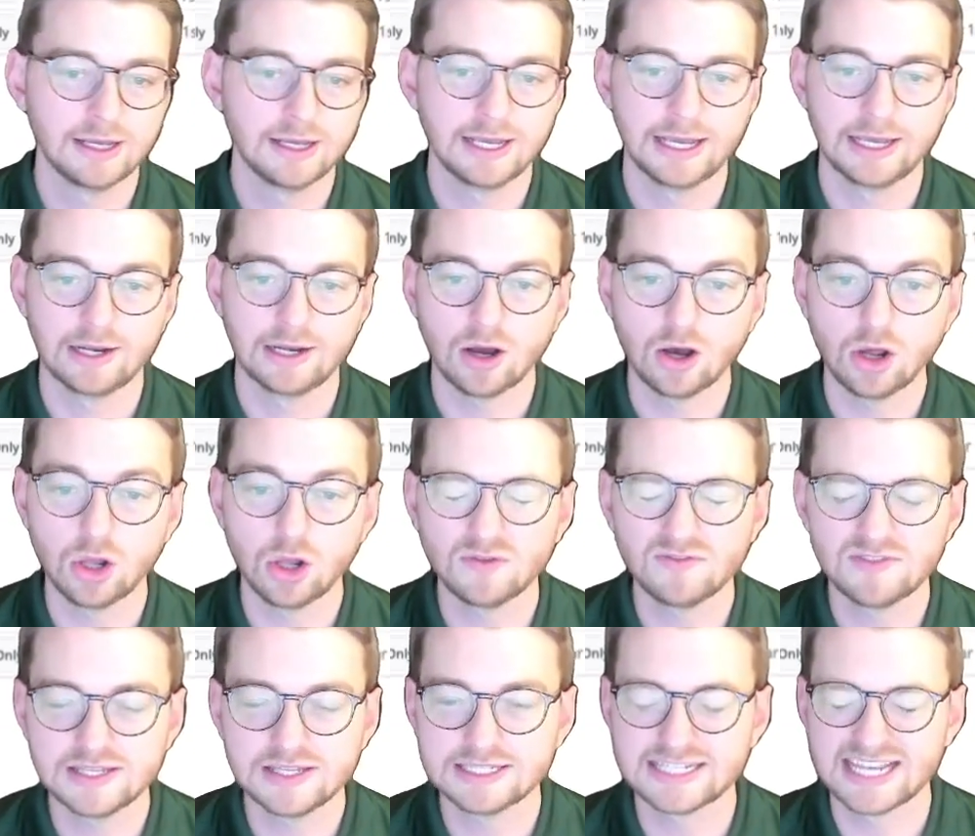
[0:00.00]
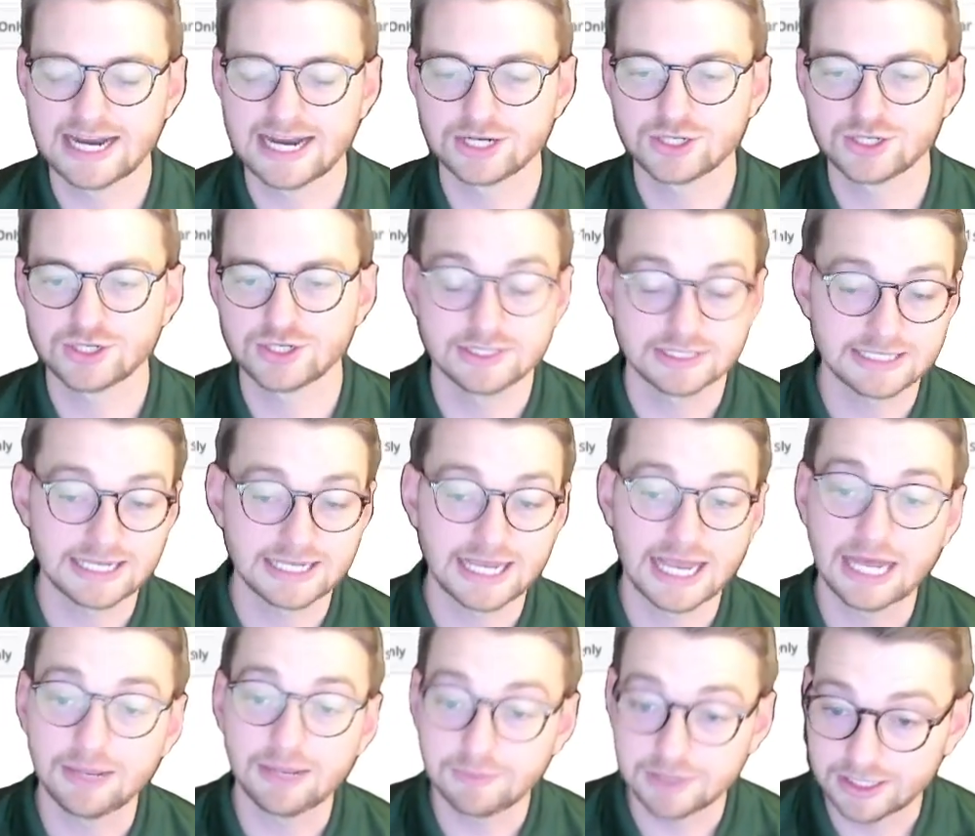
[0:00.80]
And all of these actions
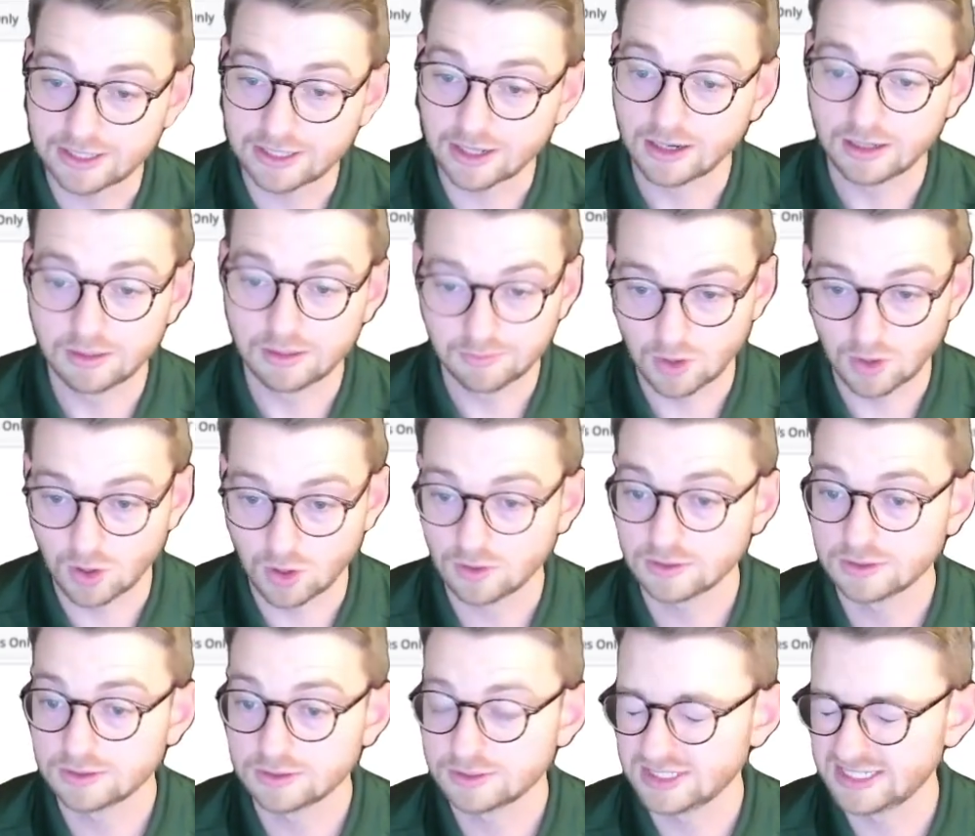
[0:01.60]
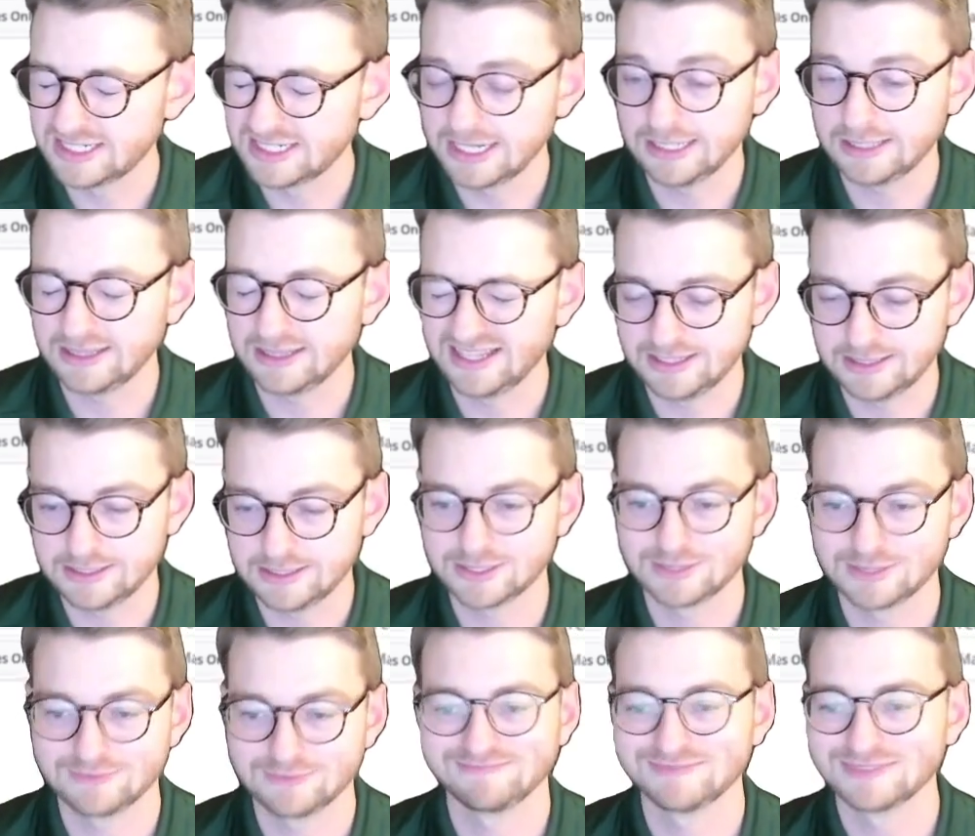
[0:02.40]
can be done in bulk to take
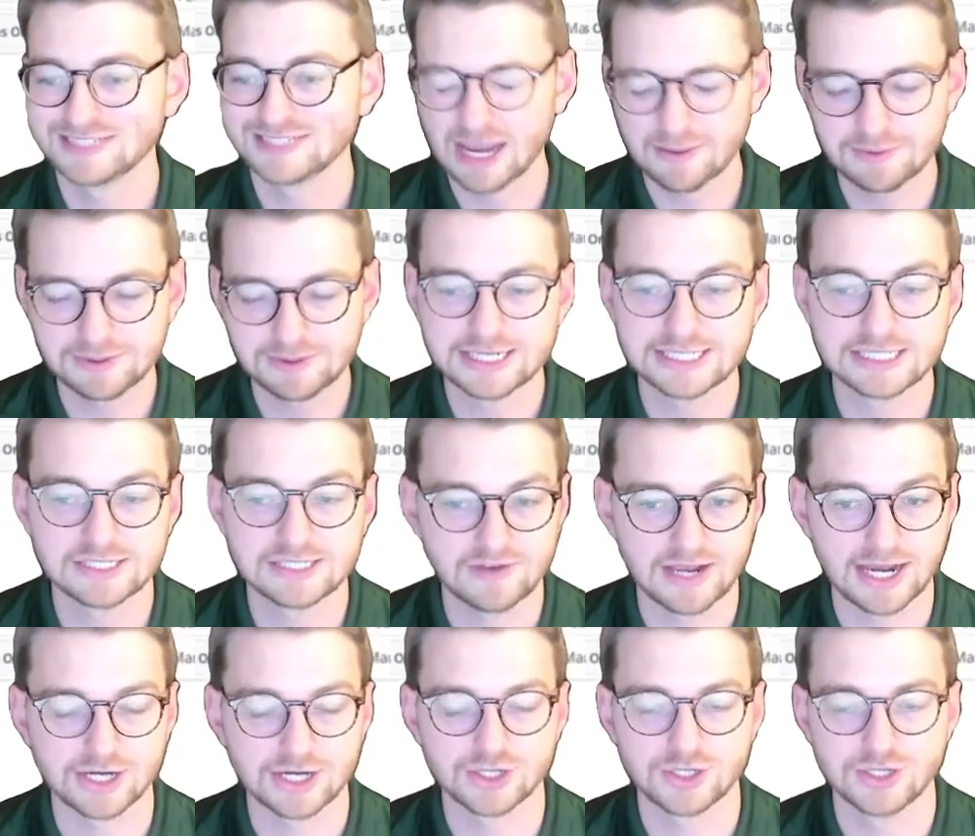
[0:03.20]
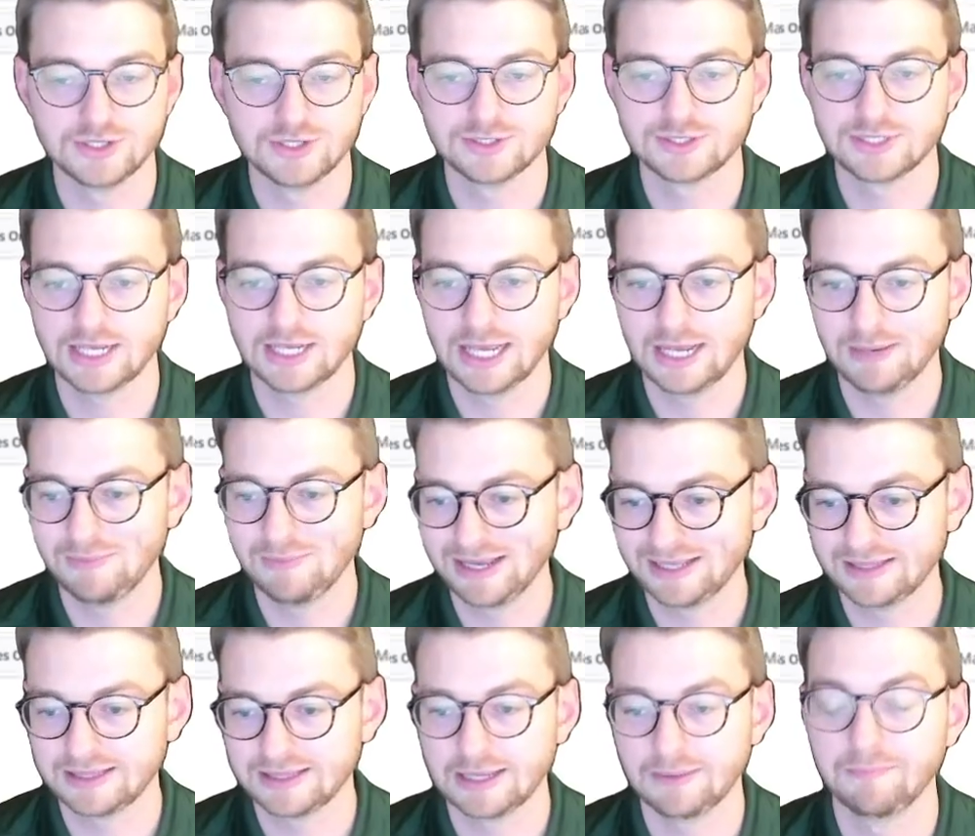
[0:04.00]
these time-intensive actions and
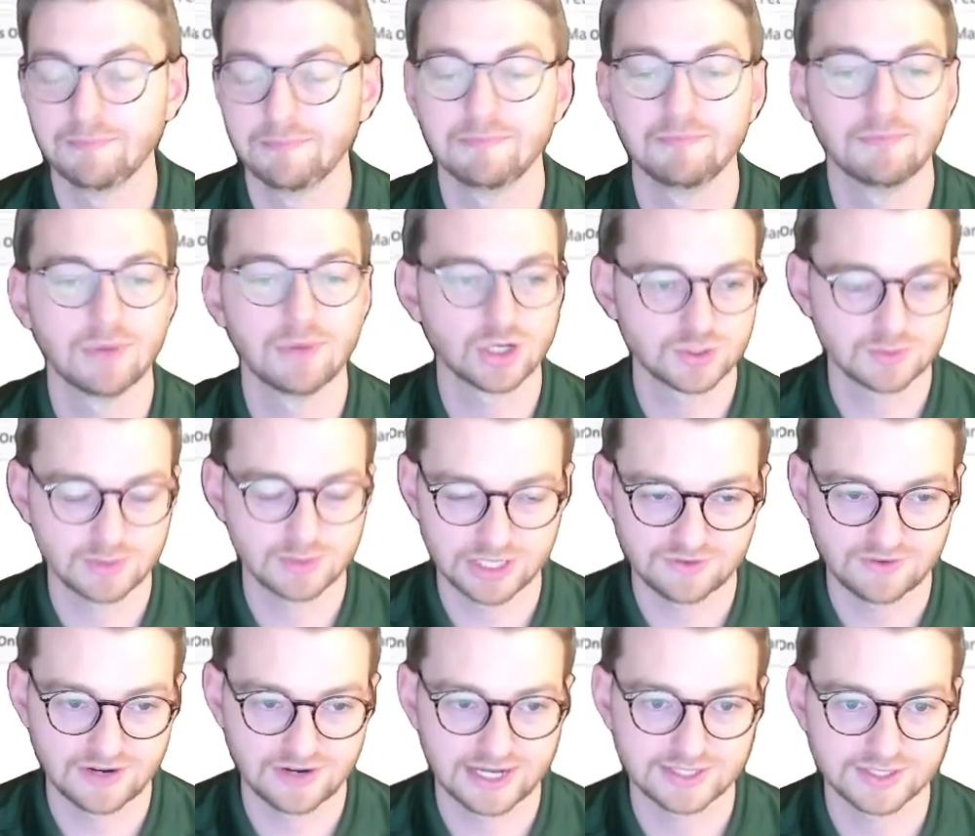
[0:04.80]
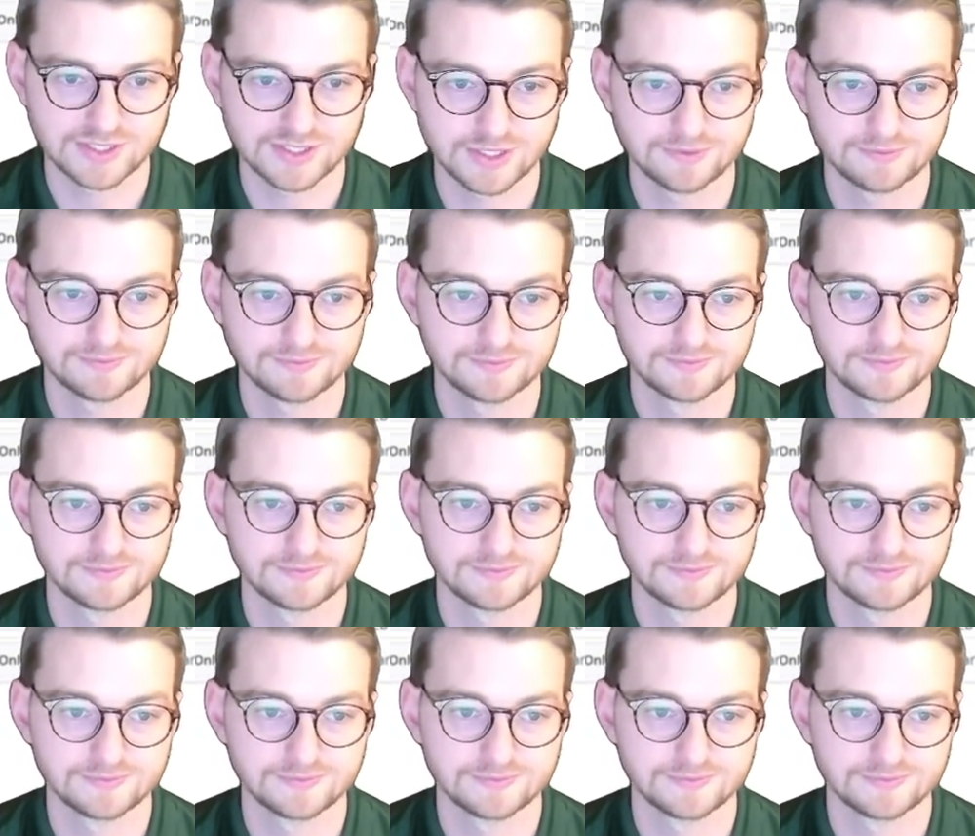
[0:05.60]
make them much, much faster.